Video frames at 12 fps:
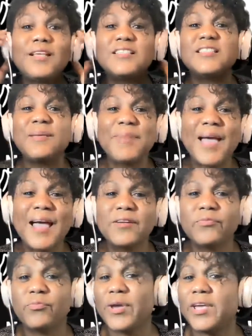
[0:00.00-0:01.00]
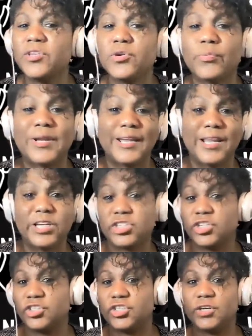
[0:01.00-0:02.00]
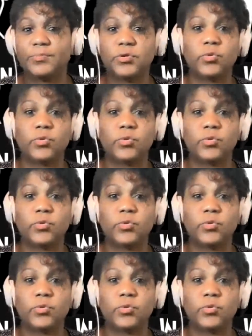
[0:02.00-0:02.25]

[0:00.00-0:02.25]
some kind of way in your relationship